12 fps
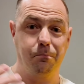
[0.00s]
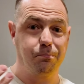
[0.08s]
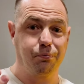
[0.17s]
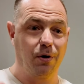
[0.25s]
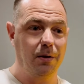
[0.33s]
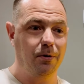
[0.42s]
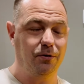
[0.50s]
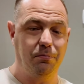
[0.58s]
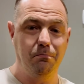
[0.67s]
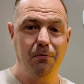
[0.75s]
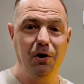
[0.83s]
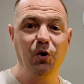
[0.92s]
pretty much
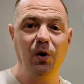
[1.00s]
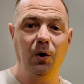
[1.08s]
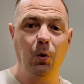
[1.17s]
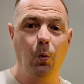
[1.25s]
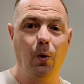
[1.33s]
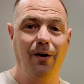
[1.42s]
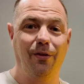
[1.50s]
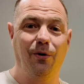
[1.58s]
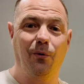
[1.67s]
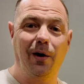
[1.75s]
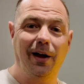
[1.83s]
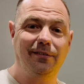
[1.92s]
mirroring what the
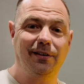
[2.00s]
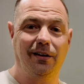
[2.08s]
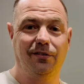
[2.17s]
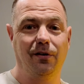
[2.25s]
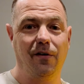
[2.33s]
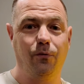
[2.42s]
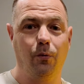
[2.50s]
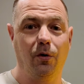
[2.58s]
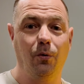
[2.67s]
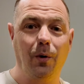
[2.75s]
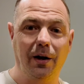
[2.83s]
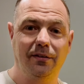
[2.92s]
YTech software,
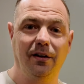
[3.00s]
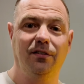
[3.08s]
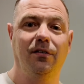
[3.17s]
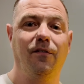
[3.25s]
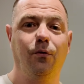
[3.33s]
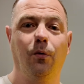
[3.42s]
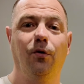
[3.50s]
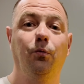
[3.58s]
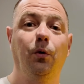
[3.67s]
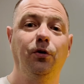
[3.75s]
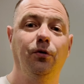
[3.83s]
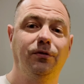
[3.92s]
and YTech software is
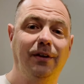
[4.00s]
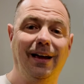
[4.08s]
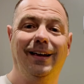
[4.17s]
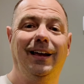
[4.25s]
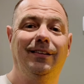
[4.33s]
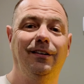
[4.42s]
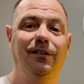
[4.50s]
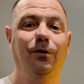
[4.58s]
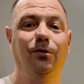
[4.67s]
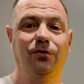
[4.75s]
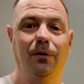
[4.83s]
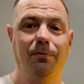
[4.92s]
what your tech at the
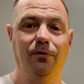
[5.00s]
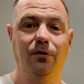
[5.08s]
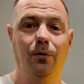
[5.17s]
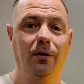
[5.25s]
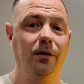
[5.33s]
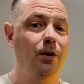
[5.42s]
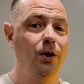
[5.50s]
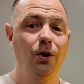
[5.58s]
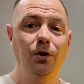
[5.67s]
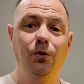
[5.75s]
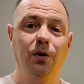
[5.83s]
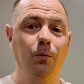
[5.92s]
dealership is doing.
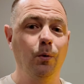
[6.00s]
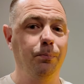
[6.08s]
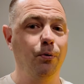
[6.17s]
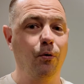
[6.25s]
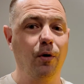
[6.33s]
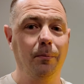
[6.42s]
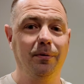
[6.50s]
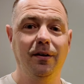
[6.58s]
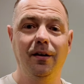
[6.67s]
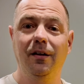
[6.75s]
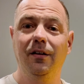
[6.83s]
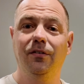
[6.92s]
You can reprogram
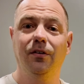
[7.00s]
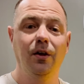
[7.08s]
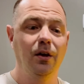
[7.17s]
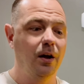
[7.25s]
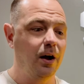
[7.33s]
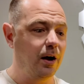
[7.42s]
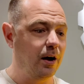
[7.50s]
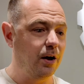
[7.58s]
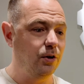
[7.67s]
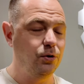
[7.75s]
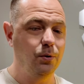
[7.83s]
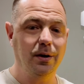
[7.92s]
keys,
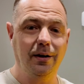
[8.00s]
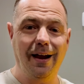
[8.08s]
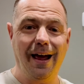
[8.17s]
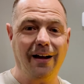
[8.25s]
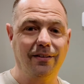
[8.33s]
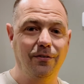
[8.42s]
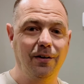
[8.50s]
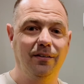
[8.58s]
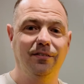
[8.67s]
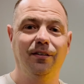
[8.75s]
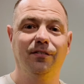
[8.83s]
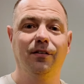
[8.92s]
you can
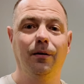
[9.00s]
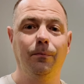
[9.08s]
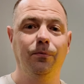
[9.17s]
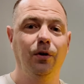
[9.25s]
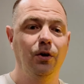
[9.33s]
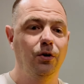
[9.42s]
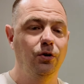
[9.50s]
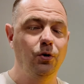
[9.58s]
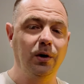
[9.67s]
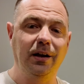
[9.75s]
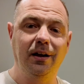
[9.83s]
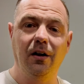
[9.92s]
activate systems,
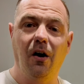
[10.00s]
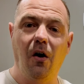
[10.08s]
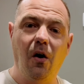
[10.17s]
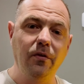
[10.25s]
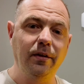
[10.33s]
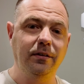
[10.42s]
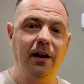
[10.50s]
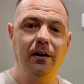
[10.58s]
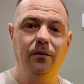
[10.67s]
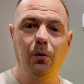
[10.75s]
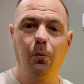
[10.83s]
you can get all the data in the